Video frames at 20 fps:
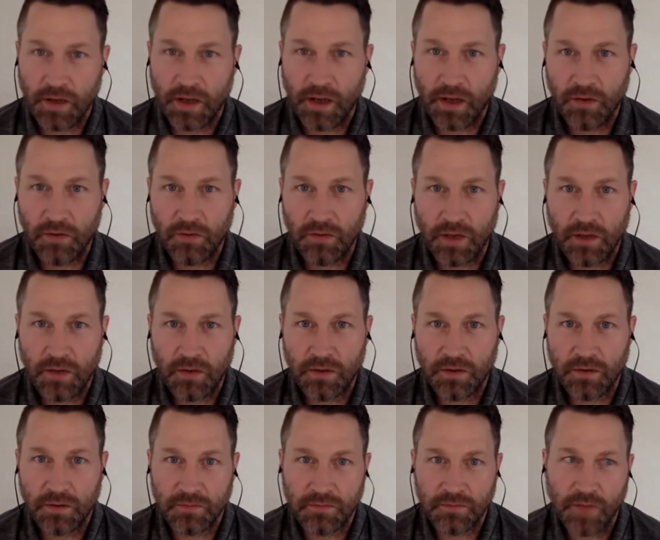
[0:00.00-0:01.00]
How
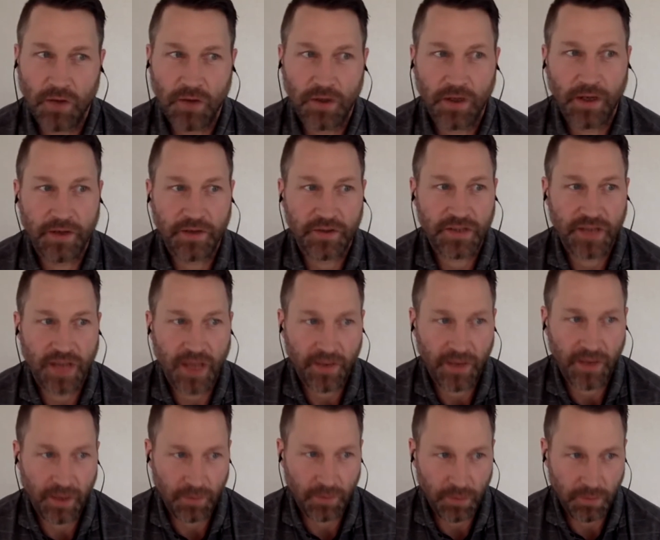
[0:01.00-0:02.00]
can I understand
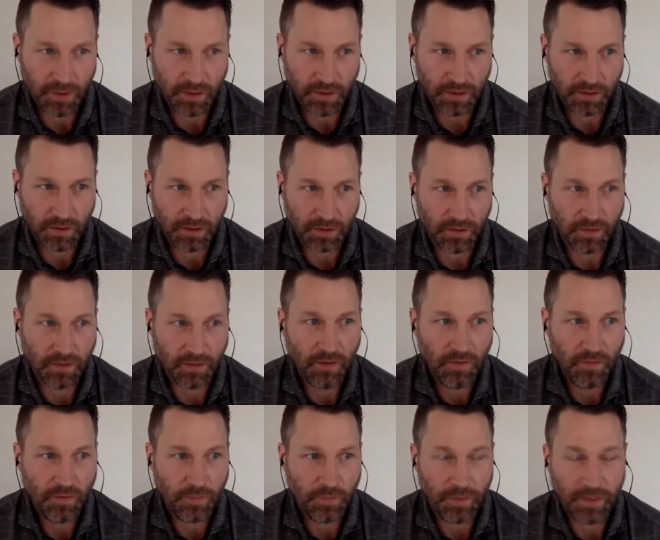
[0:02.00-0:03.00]
that maybe at the
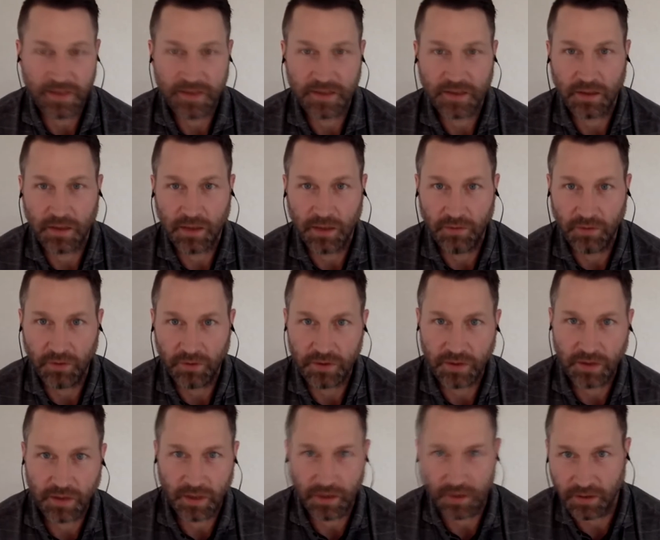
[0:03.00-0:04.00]
basic level to
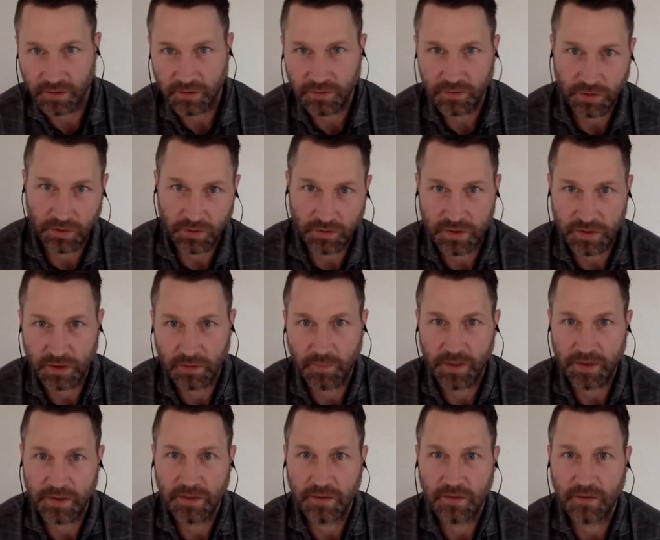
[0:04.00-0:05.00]
kind of, sink my
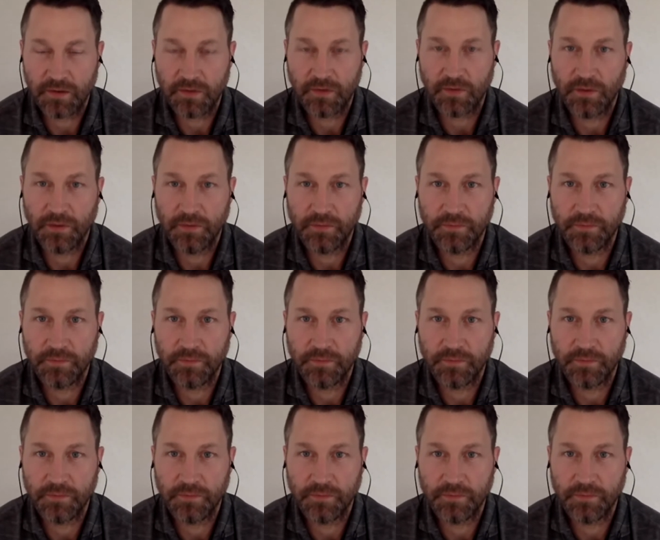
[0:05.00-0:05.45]
teeth into it?